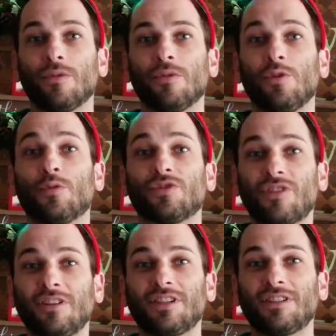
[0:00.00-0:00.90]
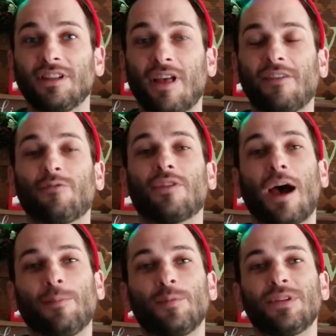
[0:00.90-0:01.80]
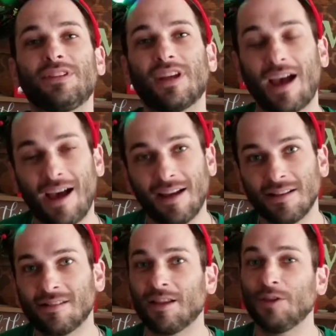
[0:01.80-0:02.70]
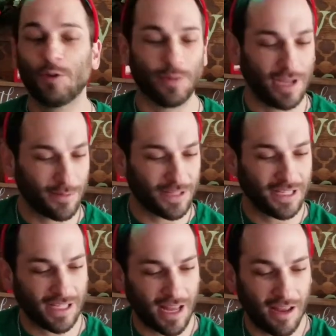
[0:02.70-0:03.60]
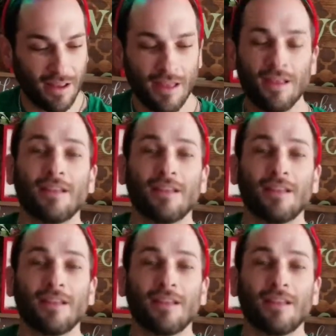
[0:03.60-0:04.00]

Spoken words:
you will start to see life with optimistic eyes, and you'll be able to say